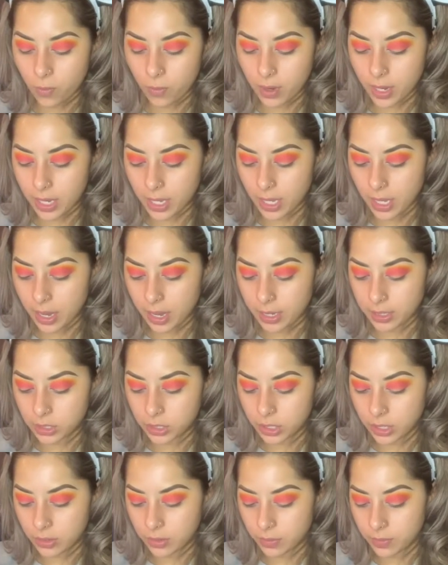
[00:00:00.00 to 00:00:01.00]
white
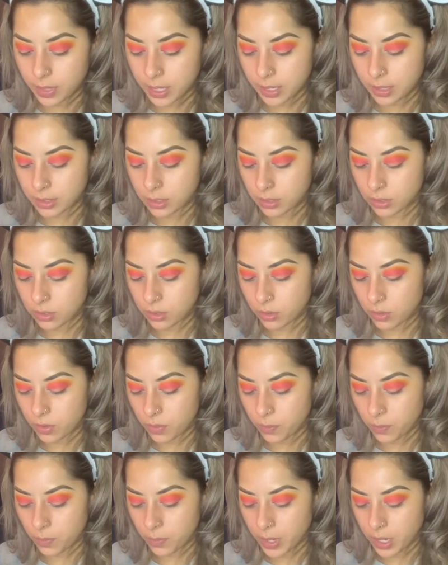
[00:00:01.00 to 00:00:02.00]
eyeshadow base so the
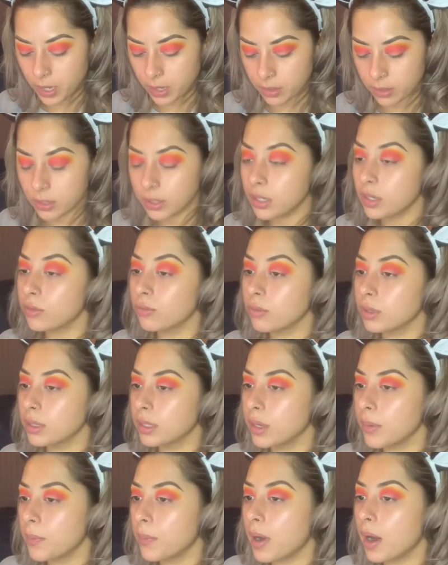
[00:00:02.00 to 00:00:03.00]
color could
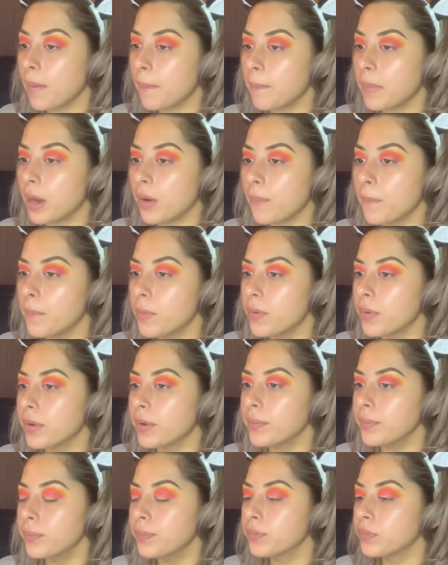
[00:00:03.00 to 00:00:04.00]
really pop out
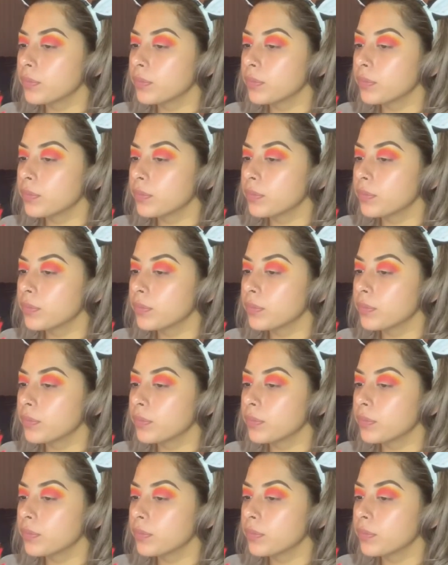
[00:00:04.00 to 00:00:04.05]
more.